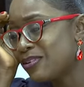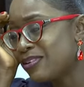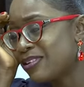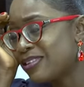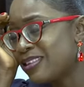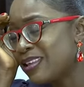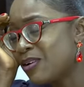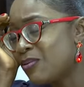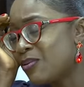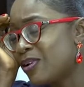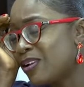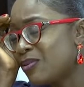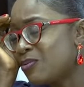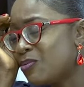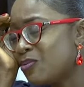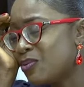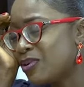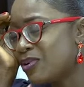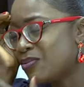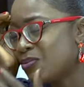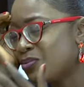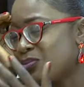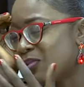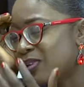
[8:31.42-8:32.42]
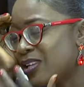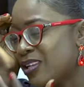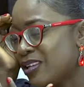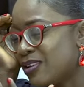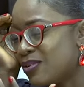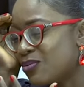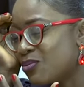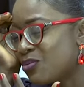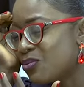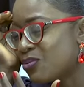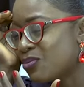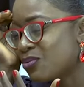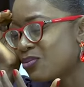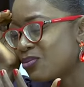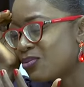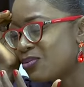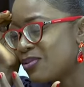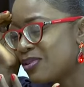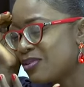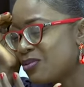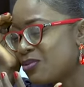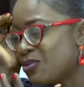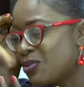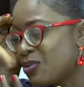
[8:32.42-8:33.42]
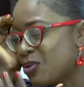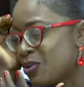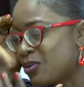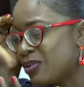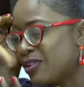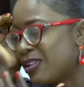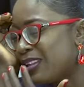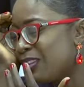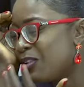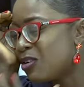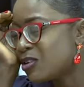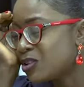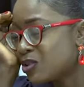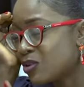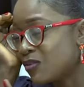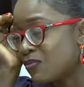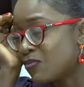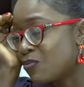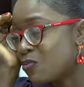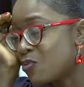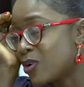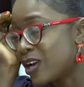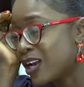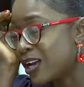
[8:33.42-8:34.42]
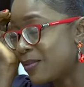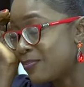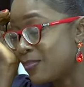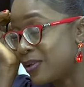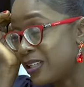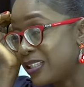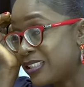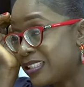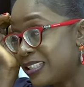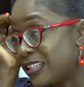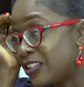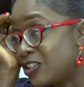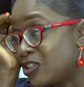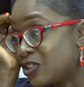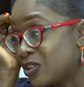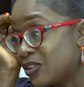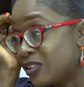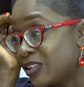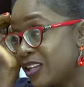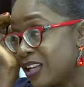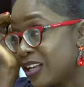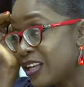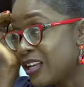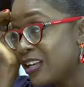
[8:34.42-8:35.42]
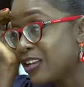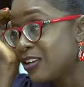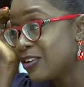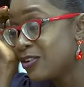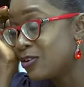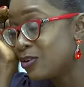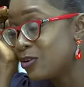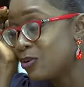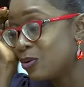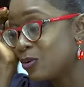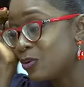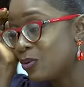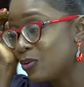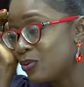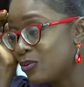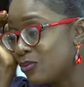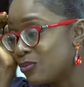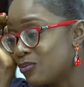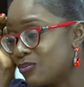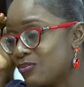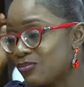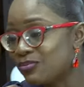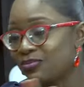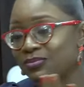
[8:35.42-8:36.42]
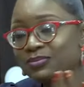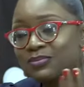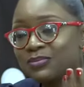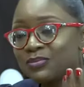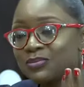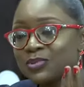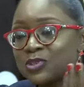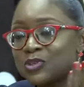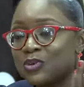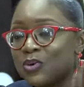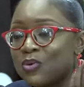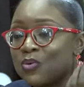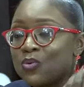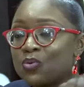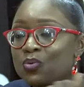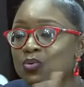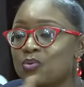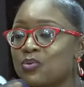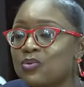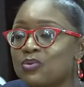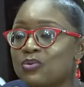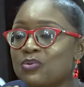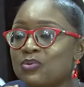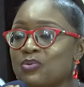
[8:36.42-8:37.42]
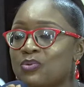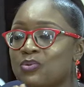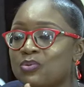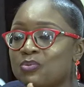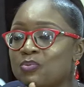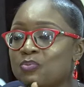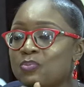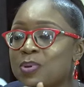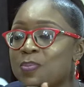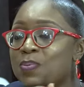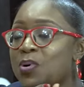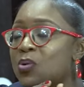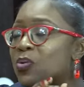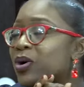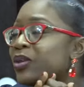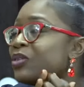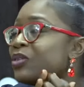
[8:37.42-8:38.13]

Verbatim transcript: there were, we you know, lots of rehabilitation, you know. So people were